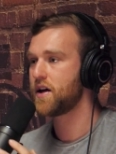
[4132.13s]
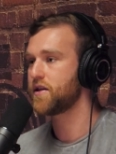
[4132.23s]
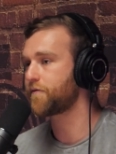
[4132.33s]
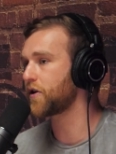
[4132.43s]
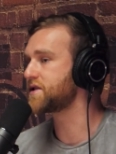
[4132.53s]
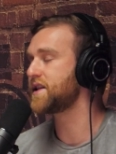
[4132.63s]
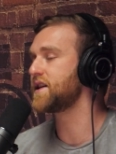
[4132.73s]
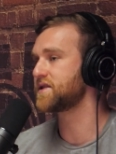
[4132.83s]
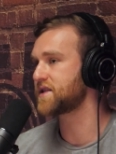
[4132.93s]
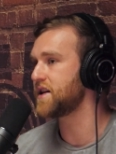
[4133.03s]
The first
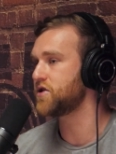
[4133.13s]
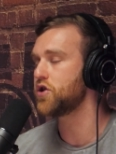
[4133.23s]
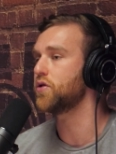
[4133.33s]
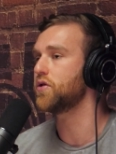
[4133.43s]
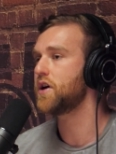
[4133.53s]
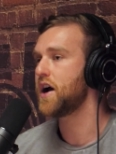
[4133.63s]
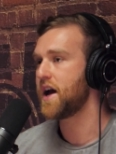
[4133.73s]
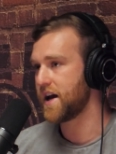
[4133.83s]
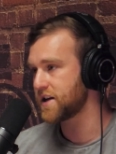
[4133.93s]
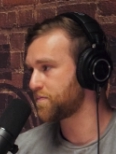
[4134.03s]
things they do
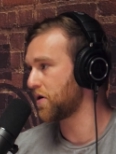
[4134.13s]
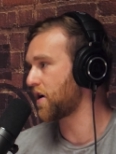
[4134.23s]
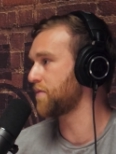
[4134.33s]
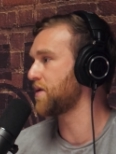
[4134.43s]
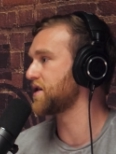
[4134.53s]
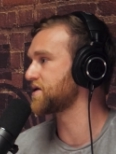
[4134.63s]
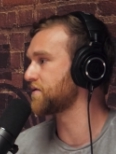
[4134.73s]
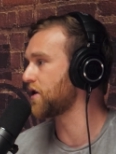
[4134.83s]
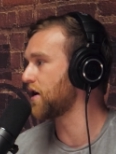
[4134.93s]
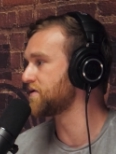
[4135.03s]
is put on pairs of
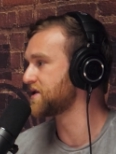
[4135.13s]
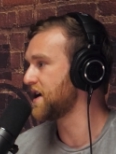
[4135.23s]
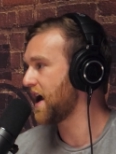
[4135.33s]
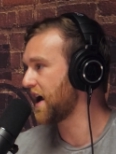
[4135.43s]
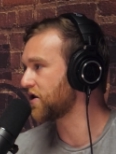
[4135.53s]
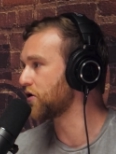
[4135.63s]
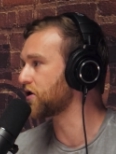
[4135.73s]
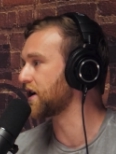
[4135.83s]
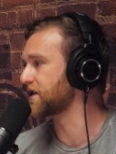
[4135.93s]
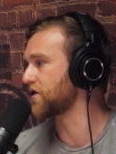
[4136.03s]
gloves and go
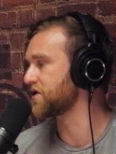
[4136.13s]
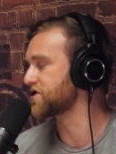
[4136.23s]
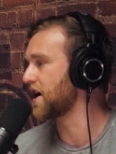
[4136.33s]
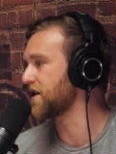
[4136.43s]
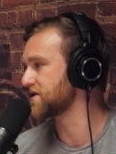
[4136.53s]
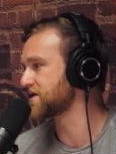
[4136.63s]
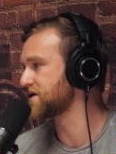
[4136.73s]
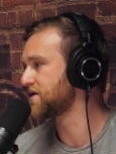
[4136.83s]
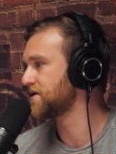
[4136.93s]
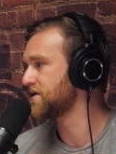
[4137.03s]
collect all the shells.
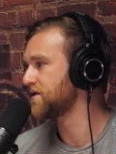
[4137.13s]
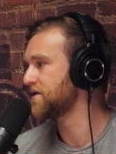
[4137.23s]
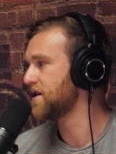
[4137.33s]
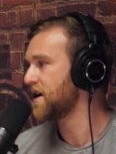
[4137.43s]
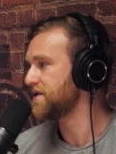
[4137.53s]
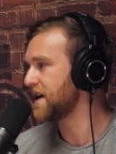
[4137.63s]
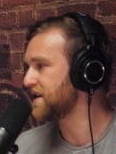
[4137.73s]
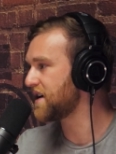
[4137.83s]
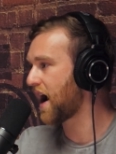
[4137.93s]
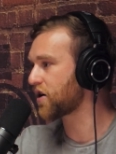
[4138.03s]
They
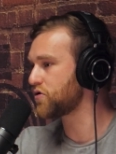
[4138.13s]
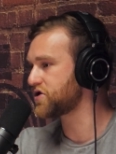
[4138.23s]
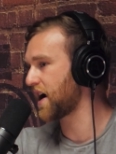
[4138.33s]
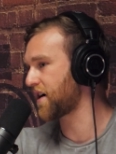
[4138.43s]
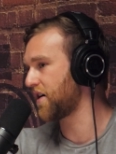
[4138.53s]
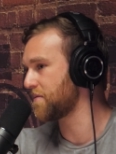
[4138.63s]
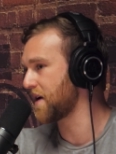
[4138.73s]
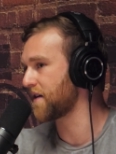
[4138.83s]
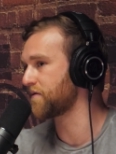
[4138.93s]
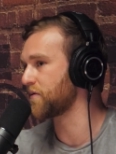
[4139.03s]
did not go check on the
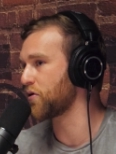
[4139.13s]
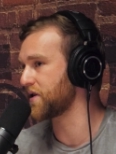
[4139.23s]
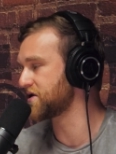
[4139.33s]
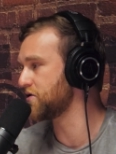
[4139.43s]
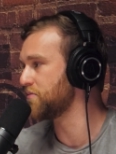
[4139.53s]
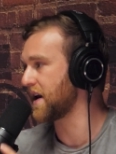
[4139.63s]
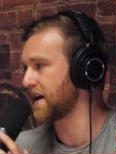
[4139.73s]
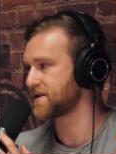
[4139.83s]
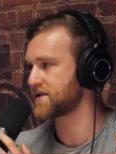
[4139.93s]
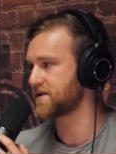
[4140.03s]
man for more than 2
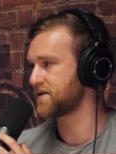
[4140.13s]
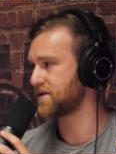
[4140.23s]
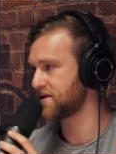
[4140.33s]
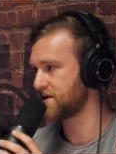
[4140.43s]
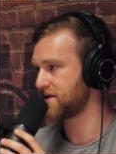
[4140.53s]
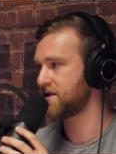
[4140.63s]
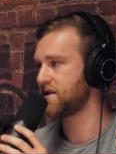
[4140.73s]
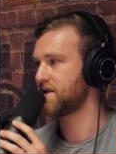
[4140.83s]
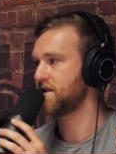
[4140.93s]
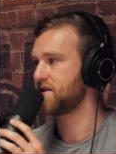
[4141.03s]
minutes.
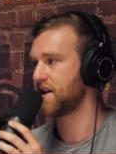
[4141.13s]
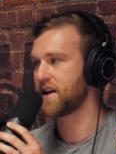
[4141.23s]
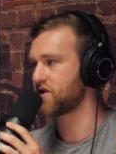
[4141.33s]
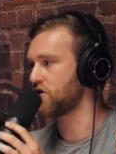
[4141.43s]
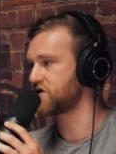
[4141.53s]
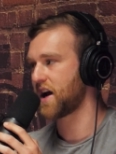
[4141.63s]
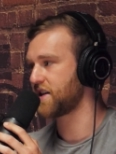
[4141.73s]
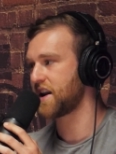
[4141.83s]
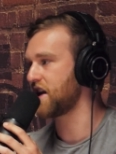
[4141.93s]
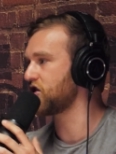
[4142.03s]
They didn't go check
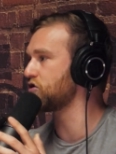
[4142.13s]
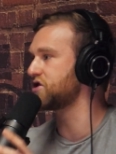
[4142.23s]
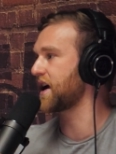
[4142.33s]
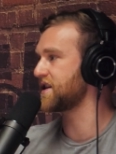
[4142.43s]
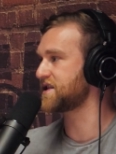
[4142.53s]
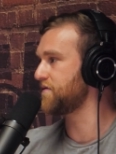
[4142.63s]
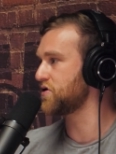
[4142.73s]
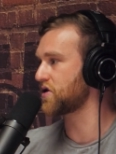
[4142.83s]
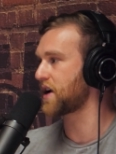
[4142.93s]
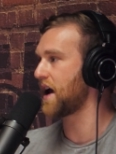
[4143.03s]
and see if he
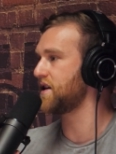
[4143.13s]
was okay.